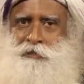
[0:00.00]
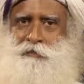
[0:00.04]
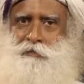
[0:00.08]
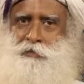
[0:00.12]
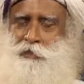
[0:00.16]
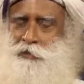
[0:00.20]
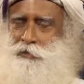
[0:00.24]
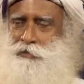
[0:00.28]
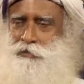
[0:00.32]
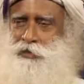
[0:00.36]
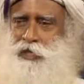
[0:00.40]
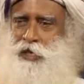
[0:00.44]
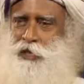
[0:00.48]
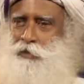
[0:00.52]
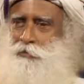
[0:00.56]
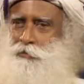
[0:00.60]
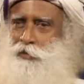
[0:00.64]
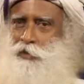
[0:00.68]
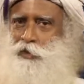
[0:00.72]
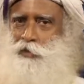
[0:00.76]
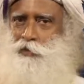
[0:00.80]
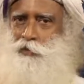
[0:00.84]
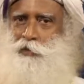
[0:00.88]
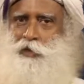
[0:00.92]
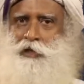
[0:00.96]
Because I am
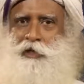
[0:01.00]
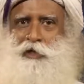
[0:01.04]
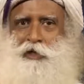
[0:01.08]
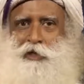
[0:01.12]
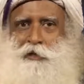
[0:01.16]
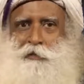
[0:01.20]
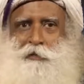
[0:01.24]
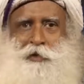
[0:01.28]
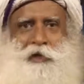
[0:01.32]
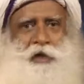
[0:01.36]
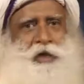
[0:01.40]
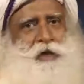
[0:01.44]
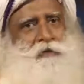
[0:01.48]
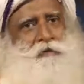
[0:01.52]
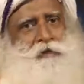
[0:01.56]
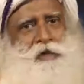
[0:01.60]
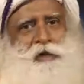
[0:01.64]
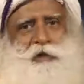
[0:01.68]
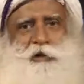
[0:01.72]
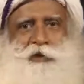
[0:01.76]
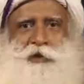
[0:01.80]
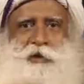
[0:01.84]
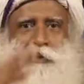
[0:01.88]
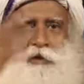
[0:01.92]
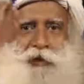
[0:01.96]
not vulnerable, I will
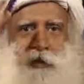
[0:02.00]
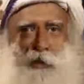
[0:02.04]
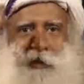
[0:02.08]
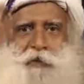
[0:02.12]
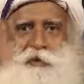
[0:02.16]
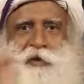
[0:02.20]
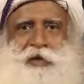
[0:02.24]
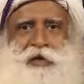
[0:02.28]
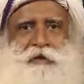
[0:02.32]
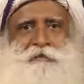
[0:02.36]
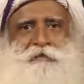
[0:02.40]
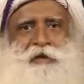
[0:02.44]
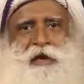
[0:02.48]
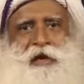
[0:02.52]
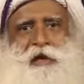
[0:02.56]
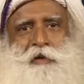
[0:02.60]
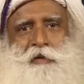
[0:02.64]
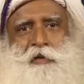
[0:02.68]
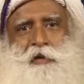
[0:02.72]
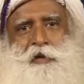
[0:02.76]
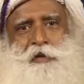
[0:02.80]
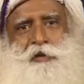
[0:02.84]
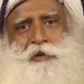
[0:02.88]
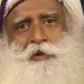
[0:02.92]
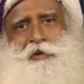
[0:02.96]
go and do whatever I
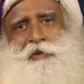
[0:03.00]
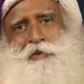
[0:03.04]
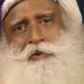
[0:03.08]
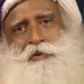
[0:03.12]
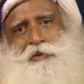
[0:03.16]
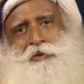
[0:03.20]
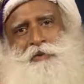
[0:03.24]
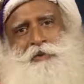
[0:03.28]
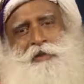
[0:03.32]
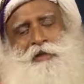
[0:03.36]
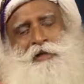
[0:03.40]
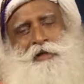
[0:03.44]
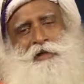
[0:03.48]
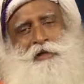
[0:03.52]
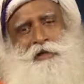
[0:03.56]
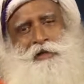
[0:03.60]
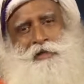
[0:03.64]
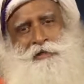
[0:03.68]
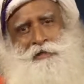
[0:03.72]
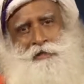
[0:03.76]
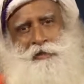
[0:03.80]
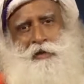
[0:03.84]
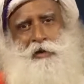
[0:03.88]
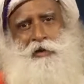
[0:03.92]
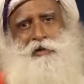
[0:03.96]
want to do,
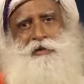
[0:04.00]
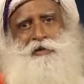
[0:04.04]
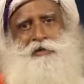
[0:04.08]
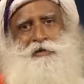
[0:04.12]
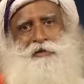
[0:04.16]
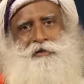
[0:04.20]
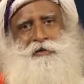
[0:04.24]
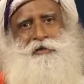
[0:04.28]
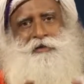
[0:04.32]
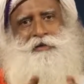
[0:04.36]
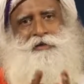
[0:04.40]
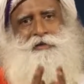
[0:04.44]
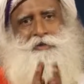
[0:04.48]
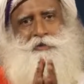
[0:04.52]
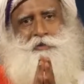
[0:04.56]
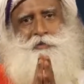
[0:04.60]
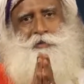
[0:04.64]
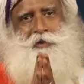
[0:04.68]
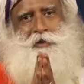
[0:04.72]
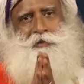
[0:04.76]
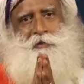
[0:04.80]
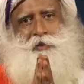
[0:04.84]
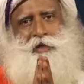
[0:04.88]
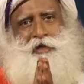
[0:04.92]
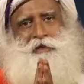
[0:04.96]
is not a
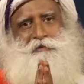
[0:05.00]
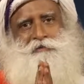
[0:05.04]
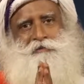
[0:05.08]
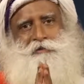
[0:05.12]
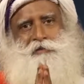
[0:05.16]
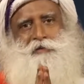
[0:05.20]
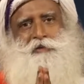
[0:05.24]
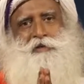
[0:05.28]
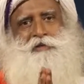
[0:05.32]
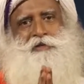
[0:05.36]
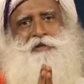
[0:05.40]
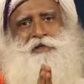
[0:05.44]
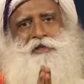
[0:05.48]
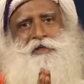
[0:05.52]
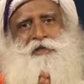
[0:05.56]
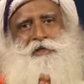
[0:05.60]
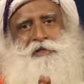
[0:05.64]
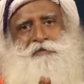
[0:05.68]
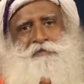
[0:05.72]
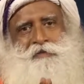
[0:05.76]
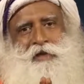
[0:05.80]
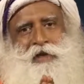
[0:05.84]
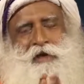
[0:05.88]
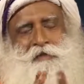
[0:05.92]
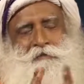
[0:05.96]
human way of doing
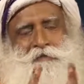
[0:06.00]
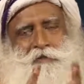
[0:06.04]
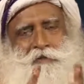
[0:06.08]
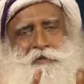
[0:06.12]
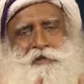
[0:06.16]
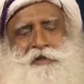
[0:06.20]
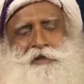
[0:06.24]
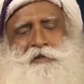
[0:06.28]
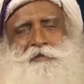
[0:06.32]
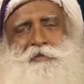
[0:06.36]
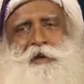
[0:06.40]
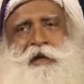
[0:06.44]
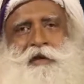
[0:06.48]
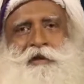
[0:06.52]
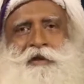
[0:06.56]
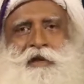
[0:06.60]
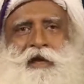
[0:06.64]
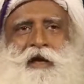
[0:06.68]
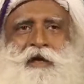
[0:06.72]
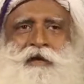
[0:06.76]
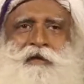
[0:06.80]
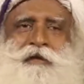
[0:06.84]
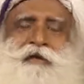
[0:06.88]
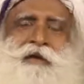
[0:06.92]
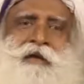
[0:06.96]
things. We have to respect
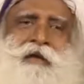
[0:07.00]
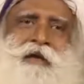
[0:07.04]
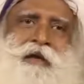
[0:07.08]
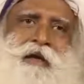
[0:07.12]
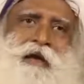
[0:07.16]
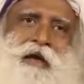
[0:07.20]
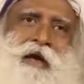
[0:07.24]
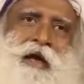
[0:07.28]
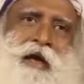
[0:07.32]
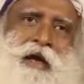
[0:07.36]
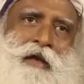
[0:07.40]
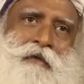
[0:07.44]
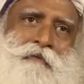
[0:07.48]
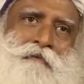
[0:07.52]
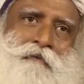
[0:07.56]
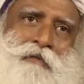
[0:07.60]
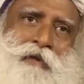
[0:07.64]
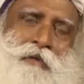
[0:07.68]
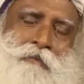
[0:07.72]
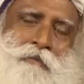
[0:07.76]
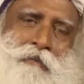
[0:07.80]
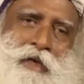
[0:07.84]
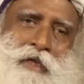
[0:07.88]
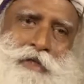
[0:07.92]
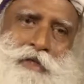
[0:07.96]
that. And
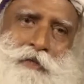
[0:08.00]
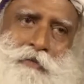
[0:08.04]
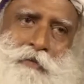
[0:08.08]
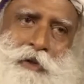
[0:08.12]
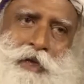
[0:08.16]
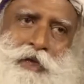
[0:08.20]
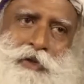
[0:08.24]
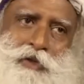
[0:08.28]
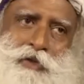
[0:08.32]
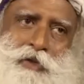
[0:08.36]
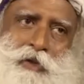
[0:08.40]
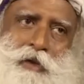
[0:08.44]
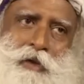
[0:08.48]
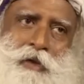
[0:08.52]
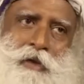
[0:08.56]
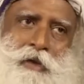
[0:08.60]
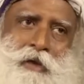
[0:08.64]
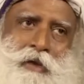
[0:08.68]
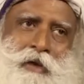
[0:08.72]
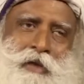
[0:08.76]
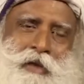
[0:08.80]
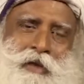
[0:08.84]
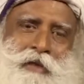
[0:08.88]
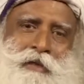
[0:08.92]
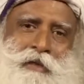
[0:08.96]
we must make sure
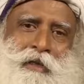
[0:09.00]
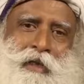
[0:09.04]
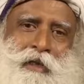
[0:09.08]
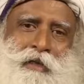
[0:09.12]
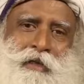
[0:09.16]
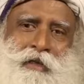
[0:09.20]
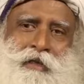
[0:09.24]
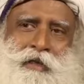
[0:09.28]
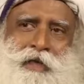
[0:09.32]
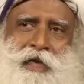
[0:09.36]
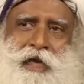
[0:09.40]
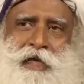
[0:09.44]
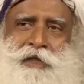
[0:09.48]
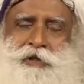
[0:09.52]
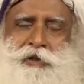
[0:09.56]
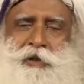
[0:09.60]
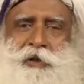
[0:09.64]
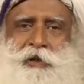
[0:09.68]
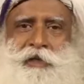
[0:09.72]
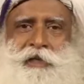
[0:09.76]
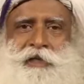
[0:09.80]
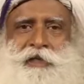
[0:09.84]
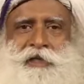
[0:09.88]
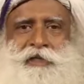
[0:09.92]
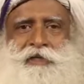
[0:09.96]
that the
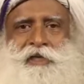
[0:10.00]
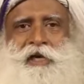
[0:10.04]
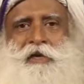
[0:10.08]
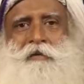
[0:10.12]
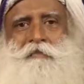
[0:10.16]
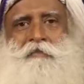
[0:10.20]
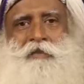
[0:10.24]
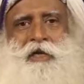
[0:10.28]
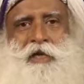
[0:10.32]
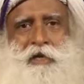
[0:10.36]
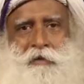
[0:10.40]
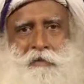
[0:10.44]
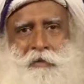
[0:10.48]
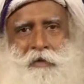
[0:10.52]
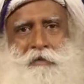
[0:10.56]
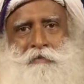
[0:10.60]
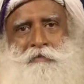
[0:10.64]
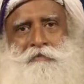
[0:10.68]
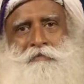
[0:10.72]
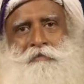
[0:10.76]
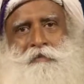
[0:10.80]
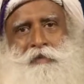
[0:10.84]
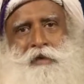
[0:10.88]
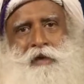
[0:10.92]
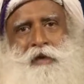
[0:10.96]
casualties are minimum.
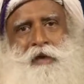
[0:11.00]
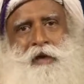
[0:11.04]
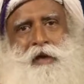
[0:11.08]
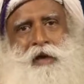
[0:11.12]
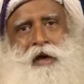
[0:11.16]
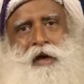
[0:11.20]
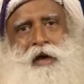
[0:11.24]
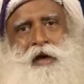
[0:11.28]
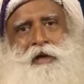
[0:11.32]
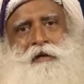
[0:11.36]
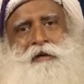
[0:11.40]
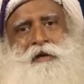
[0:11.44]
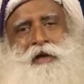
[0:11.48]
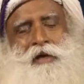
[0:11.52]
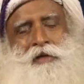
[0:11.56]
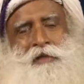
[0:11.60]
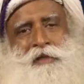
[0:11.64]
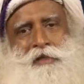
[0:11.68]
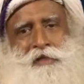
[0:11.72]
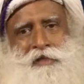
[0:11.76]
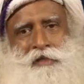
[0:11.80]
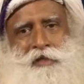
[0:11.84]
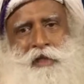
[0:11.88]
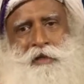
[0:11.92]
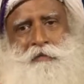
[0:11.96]
And at
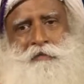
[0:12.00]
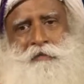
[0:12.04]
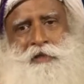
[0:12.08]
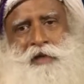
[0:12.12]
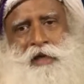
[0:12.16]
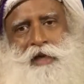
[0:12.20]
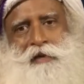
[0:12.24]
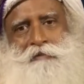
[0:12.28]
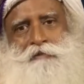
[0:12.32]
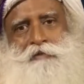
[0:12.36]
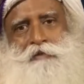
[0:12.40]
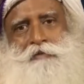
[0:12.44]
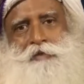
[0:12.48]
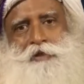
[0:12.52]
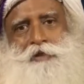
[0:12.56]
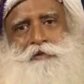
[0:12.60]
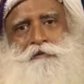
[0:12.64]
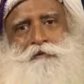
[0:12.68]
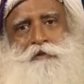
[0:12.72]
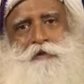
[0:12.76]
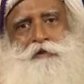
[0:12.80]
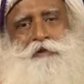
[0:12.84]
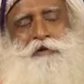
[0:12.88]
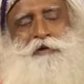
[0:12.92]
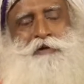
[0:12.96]
the same time, we must
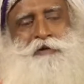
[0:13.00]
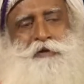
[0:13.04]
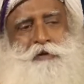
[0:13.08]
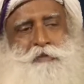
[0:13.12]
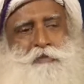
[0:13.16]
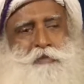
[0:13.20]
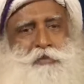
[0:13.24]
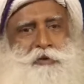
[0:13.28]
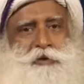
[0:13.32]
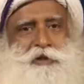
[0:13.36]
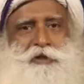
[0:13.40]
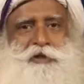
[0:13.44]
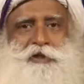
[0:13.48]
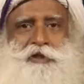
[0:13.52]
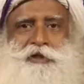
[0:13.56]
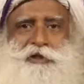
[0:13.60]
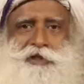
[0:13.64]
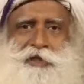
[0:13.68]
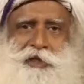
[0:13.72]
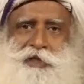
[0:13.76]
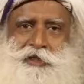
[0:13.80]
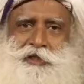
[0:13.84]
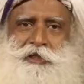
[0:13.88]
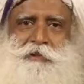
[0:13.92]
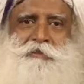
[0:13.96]
focus on putting this
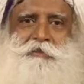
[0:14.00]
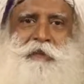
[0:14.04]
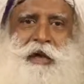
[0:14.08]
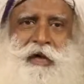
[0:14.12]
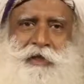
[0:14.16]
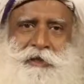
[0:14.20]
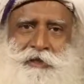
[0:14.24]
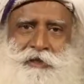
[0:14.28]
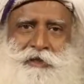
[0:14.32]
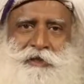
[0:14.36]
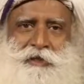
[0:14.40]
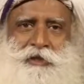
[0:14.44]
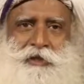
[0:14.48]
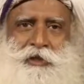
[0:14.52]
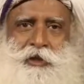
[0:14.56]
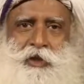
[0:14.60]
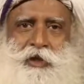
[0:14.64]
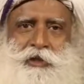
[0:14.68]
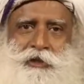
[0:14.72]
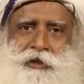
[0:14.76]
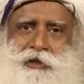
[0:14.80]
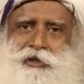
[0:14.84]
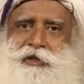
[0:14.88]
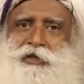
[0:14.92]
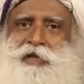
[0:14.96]
nation back
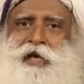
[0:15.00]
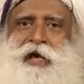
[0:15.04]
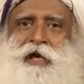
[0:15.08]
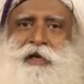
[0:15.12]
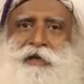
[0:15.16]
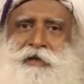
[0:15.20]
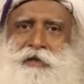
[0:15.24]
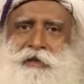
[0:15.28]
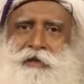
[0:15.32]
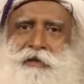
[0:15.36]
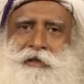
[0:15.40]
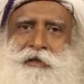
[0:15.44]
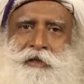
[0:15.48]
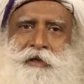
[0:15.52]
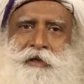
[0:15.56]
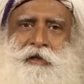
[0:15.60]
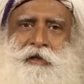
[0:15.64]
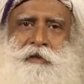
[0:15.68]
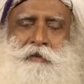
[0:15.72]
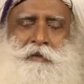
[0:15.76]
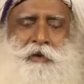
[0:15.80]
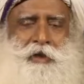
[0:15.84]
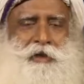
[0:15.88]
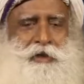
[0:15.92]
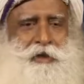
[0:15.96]
on the track,
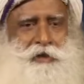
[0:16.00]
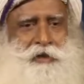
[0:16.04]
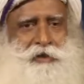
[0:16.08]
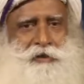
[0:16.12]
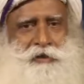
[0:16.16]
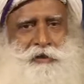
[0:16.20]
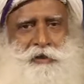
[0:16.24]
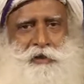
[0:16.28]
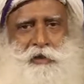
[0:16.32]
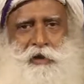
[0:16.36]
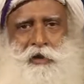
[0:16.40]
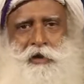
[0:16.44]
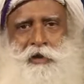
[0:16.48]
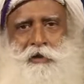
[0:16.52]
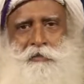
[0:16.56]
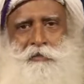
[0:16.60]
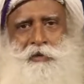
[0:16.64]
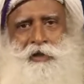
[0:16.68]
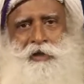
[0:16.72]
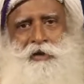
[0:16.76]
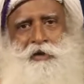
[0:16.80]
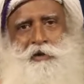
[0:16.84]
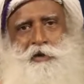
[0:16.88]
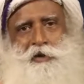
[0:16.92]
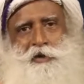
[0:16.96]
whether it's
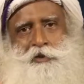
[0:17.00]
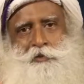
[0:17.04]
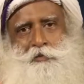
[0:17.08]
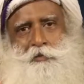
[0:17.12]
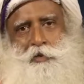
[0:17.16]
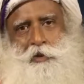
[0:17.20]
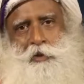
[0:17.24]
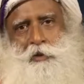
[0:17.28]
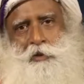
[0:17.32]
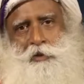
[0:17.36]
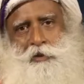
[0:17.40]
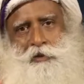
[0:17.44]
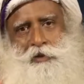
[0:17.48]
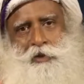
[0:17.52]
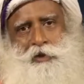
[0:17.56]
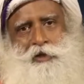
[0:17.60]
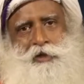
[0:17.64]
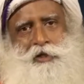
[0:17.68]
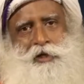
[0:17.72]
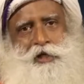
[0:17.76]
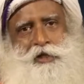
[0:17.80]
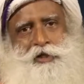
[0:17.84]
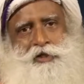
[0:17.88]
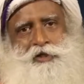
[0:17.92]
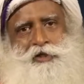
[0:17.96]
economy or sport or
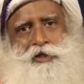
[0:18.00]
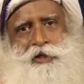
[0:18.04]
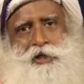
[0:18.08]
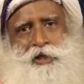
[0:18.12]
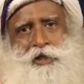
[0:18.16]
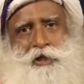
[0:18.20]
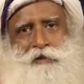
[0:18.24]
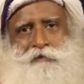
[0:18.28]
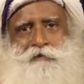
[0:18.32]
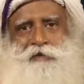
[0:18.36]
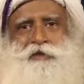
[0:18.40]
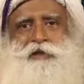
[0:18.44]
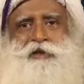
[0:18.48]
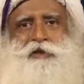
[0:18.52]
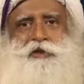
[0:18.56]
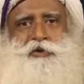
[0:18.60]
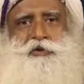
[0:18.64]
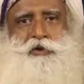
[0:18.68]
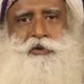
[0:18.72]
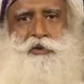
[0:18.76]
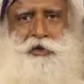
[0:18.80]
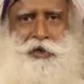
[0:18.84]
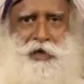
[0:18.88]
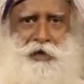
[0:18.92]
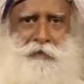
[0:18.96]
culture, everything
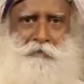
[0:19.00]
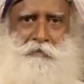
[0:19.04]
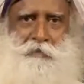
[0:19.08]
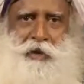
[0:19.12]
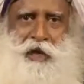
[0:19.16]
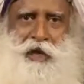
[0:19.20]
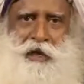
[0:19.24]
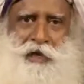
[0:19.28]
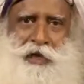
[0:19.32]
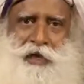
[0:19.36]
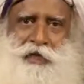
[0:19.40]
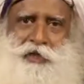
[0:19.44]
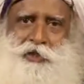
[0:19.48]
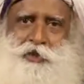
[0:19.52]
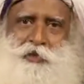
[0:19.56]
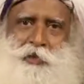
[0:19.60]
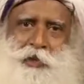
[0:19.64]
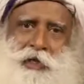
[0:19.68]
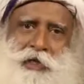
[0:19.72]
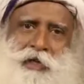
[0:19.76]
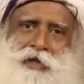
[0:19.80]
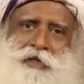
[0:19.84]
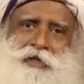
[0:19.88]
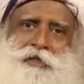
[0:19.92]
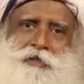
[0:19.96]
should come back as
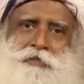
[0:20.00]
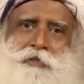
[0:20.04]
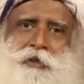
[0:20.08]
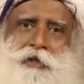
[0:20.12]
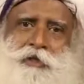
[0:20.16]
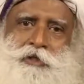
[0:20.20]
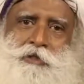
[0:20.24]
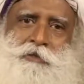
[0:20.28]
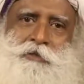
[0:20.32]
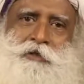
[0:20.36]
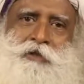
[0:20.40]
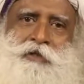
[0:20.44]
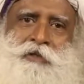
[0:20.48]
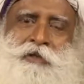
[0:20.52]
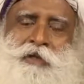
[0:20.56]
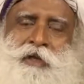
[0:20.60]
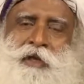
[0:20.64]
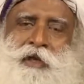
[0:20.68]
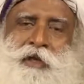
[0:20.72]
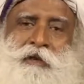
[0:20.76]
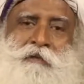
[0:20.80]
quickly as possible.